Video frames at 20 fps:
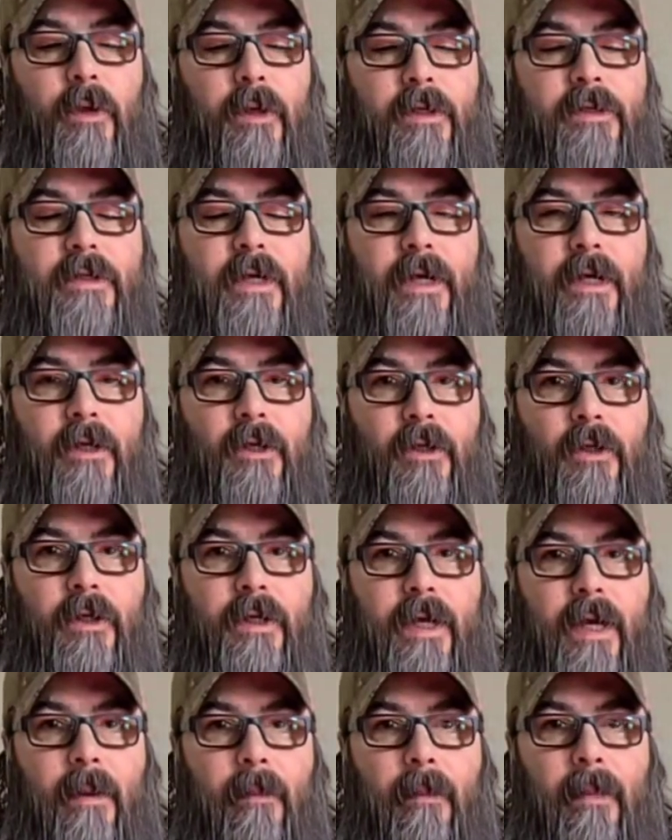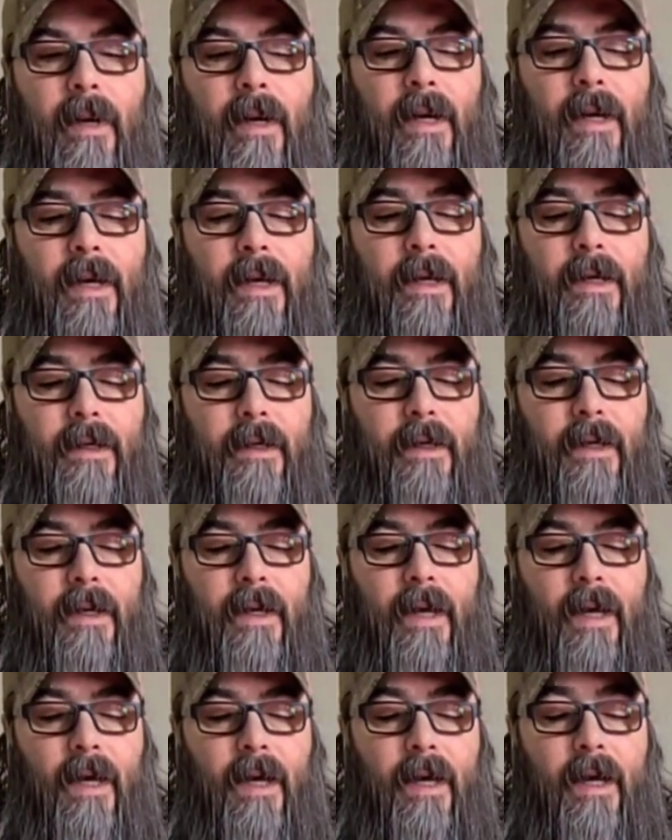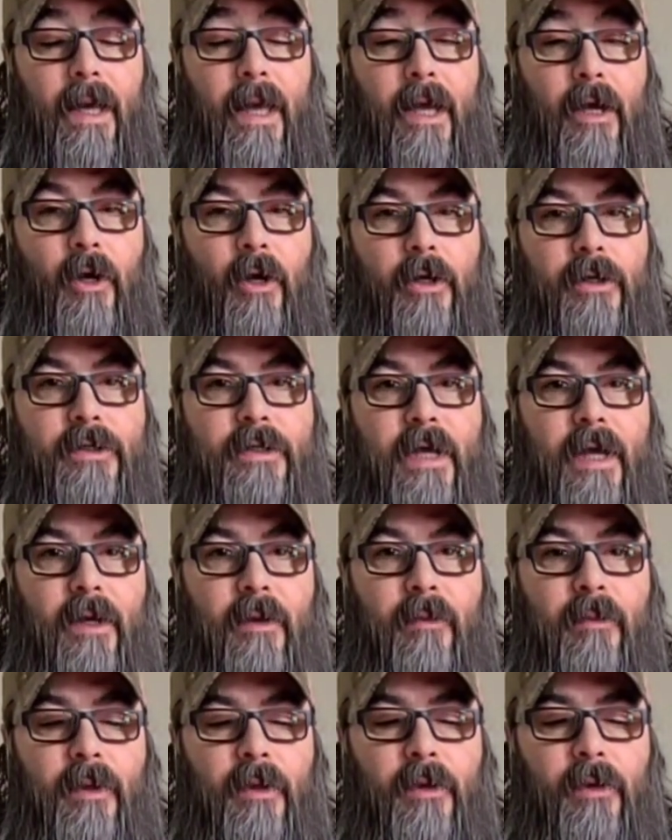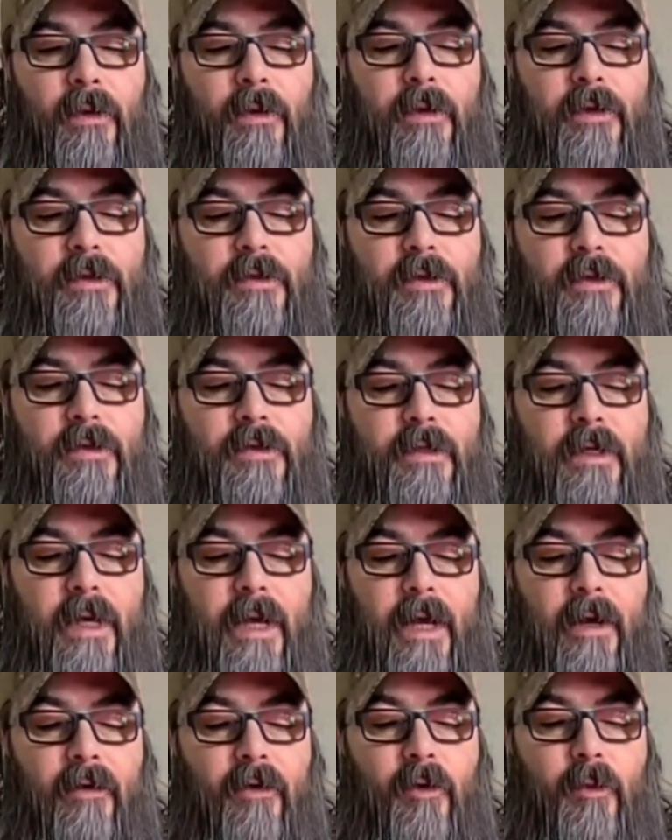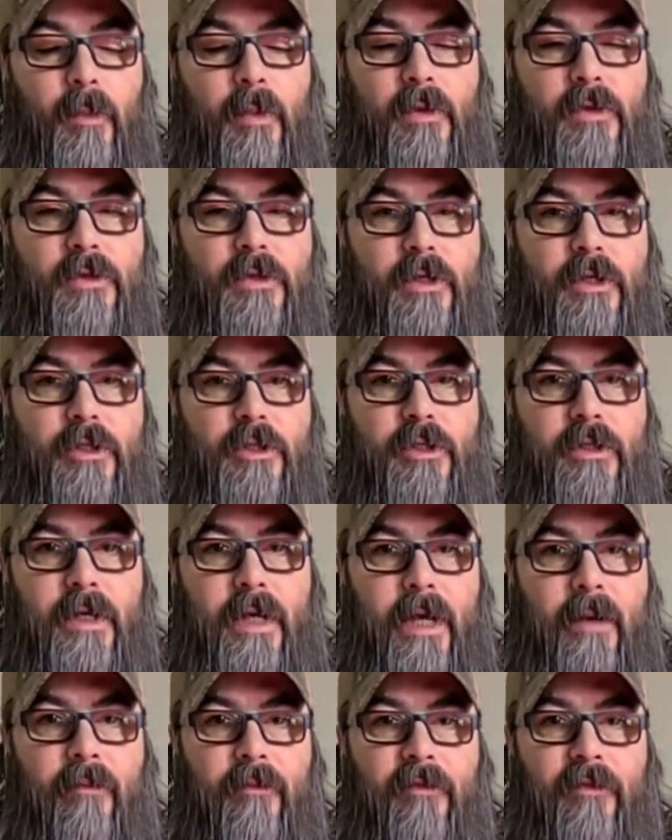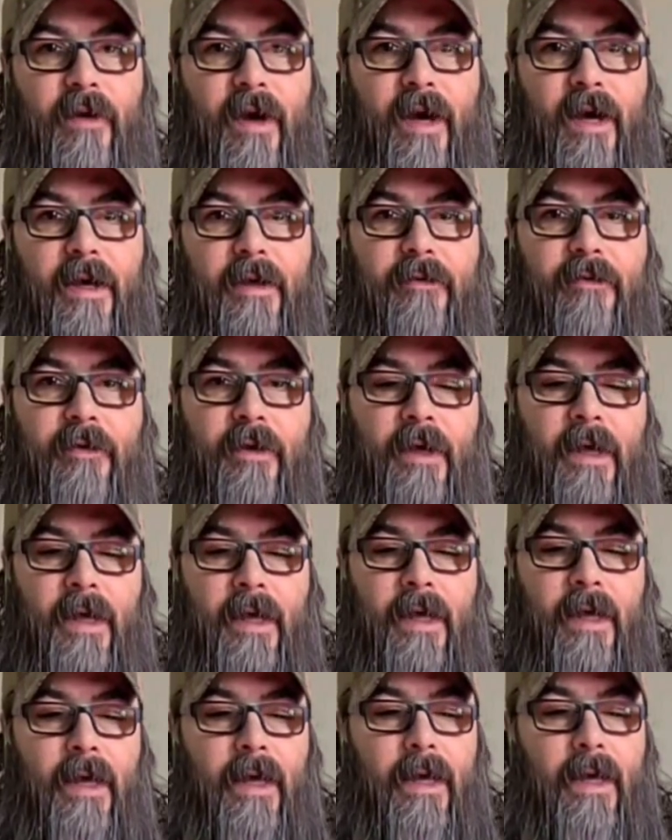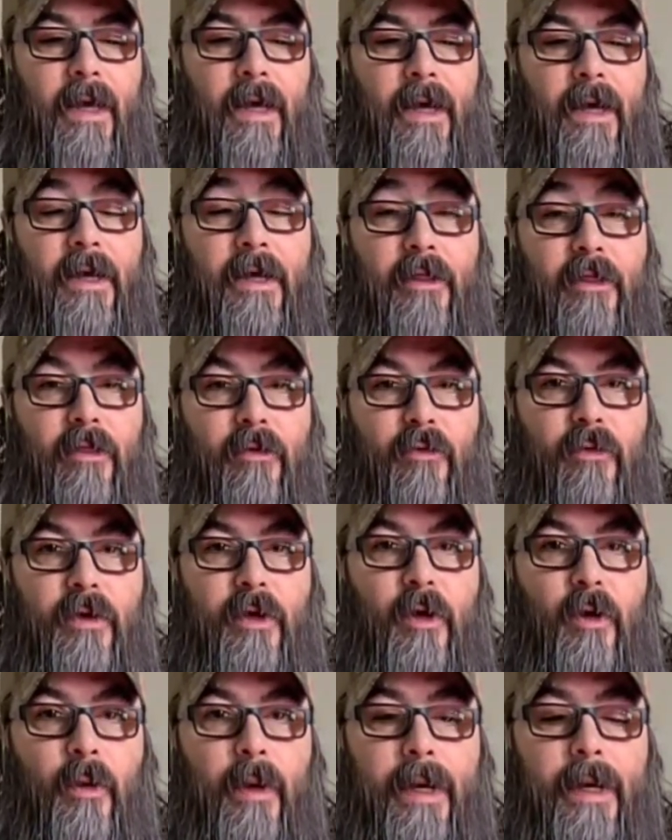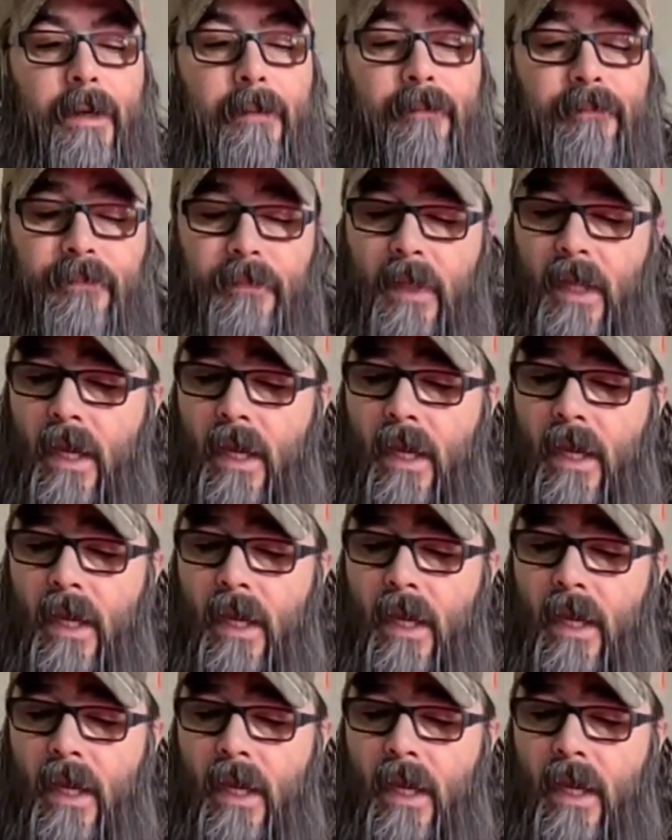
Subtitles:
going to take a look at my AR10 build. This is the Aero Precision M5 in 308.